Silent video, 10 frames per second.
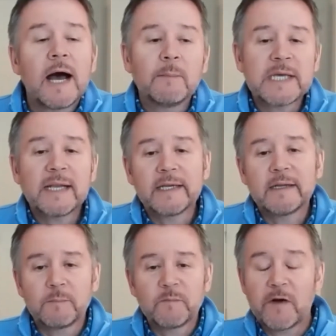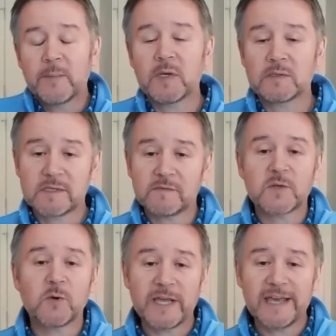I'm telling a very positive
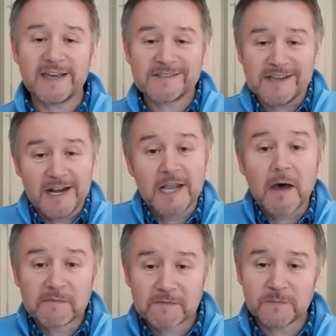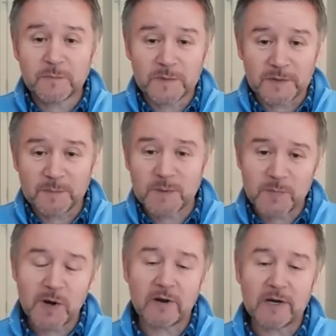story here because I love the
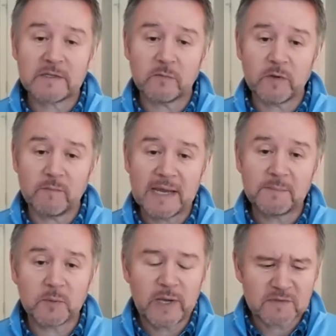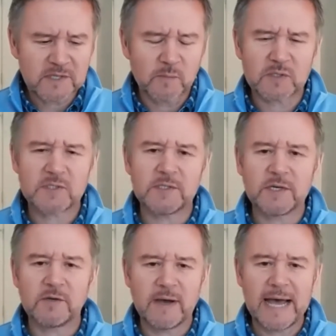progress that we've made, but we have so much to
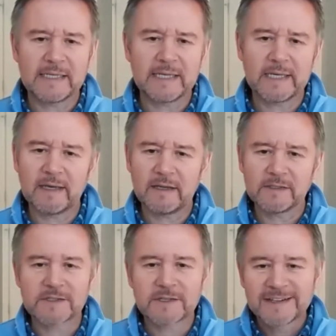do, Andy, and